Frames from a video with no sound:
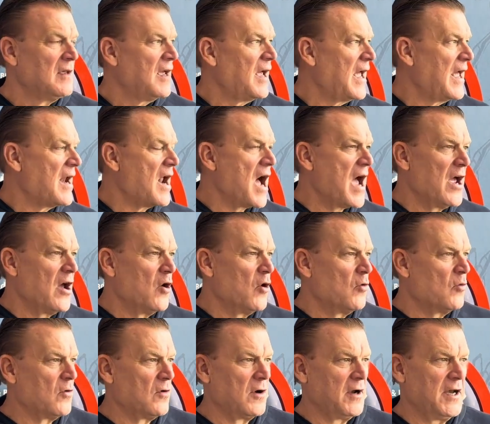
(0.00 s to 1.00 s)
and I
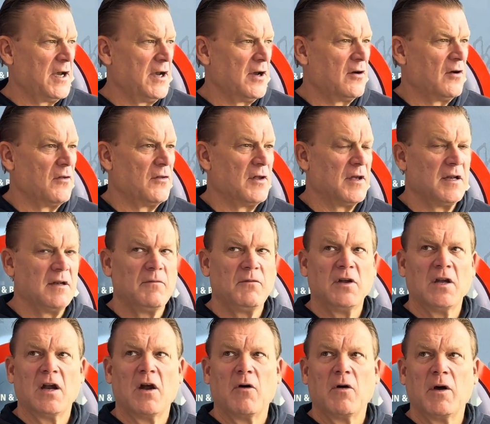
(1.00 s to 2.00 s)
over here that,
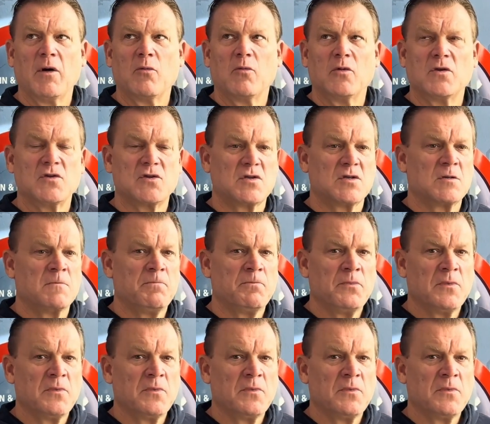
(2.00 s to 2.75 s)
you know, it was